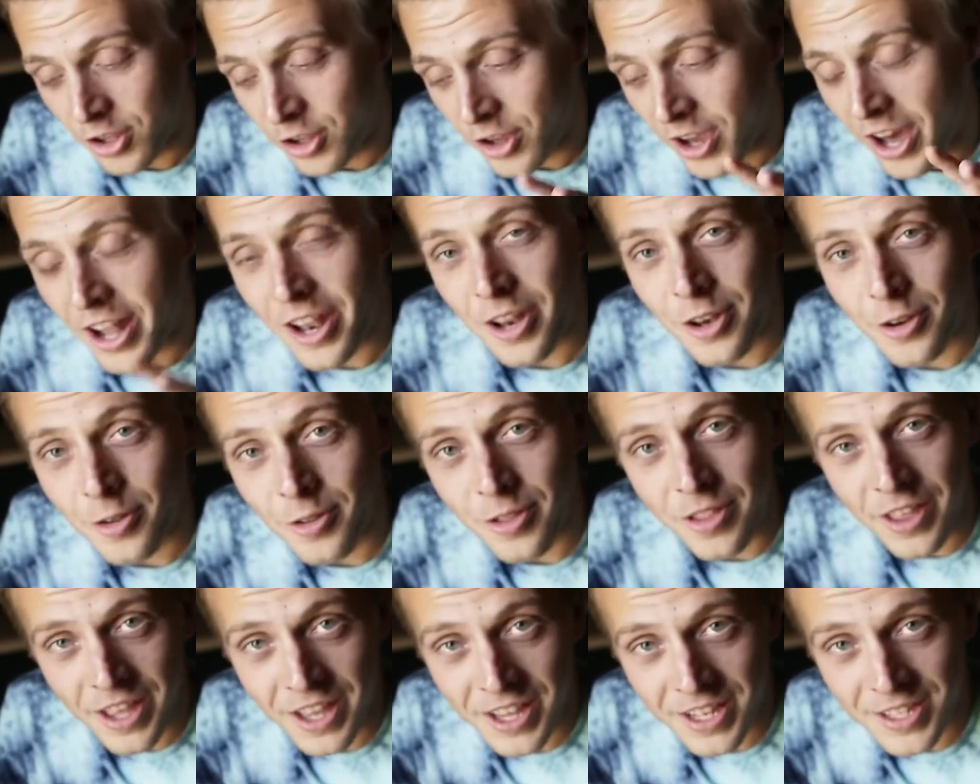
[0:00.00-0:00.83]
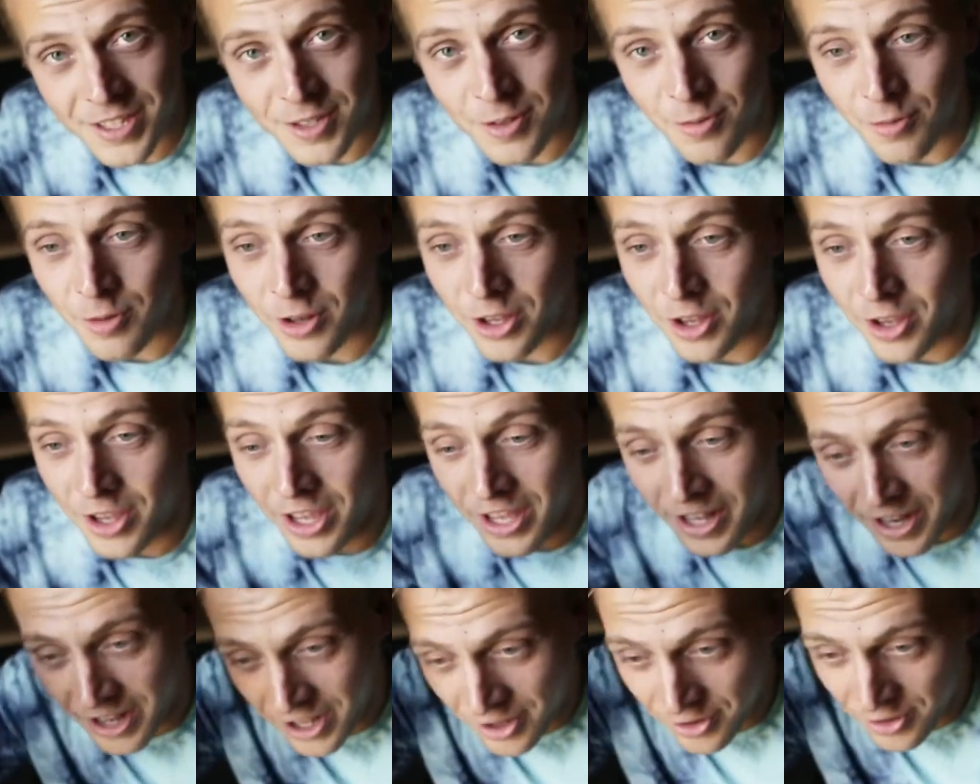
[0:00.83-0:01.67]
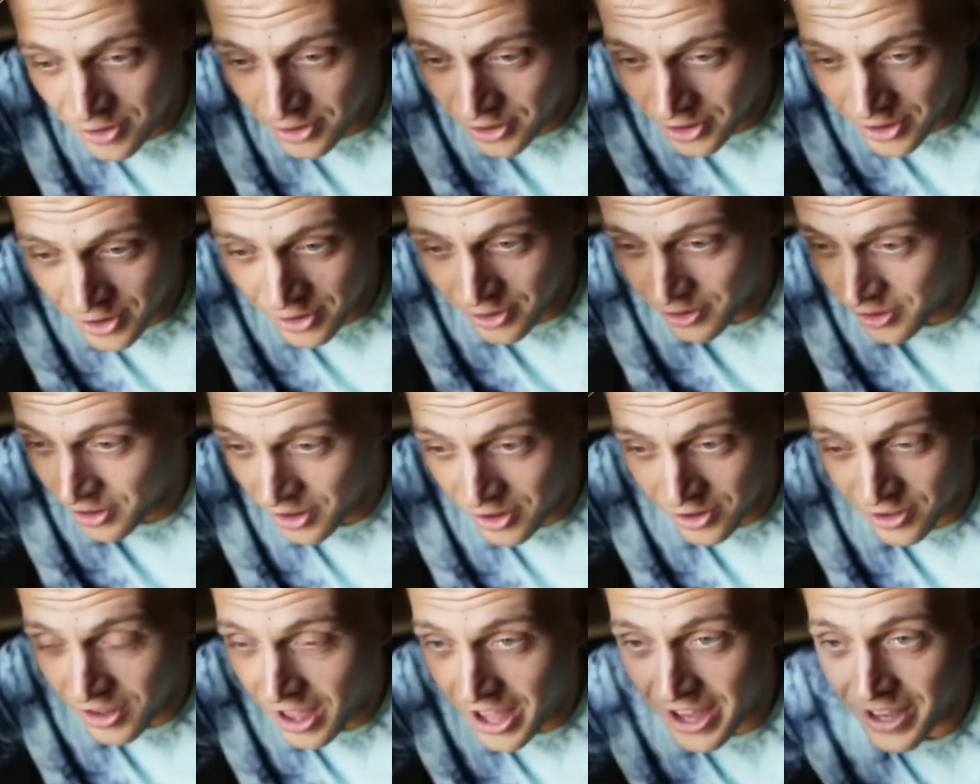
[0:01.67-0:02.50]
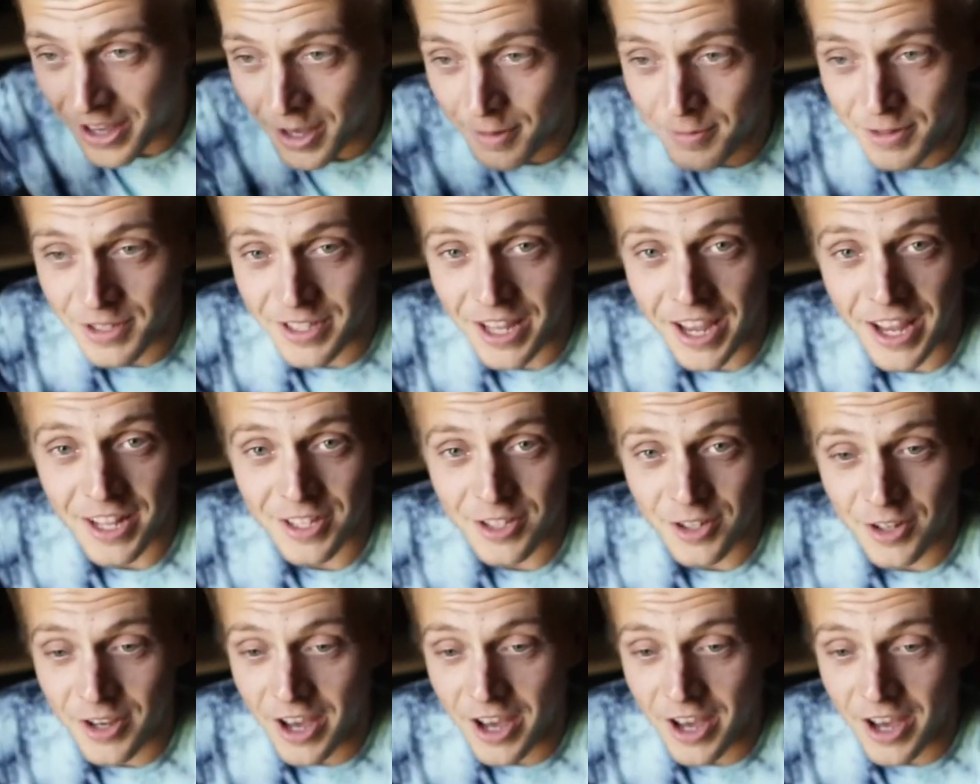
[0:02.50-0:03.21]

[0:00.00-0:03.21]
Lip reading: you got to do this when you get into your lockup stance.